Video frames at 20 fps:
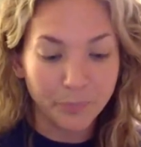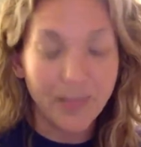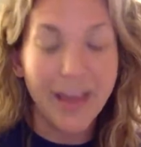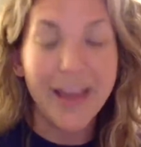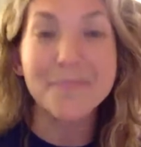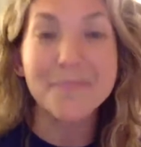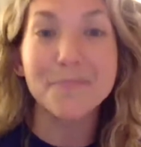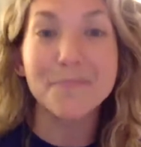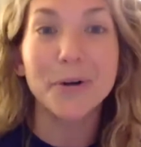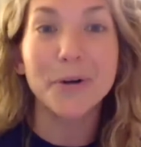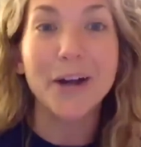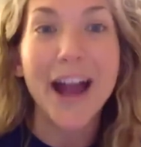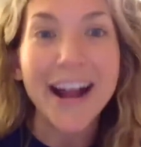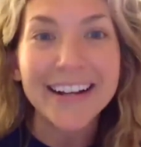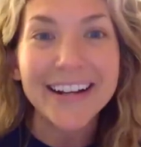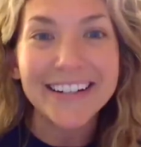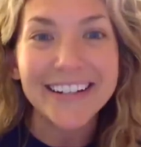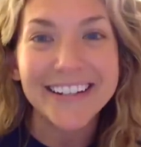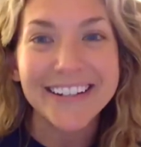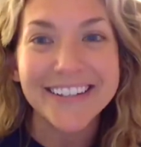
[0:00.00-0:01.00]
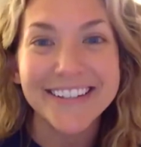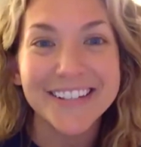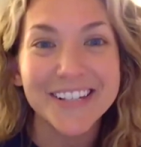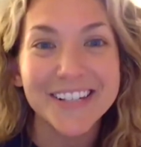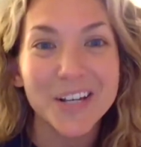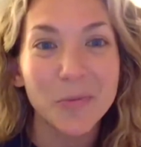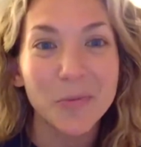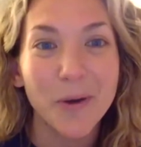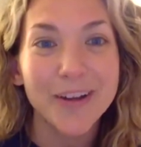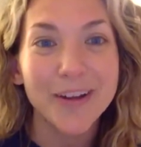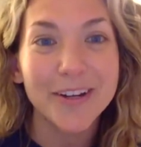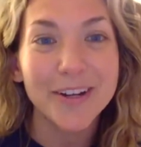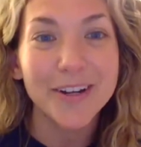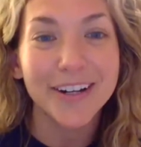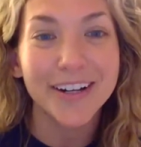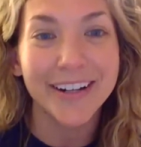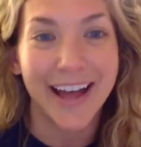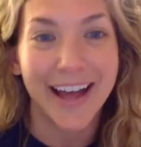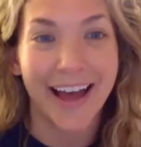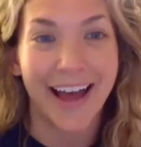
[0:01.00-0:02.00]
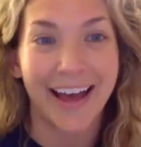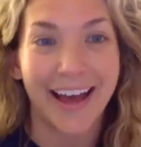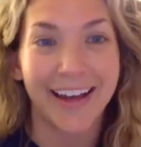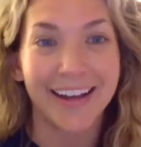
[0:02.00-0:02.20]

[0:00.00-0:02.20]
And practice what you're good at.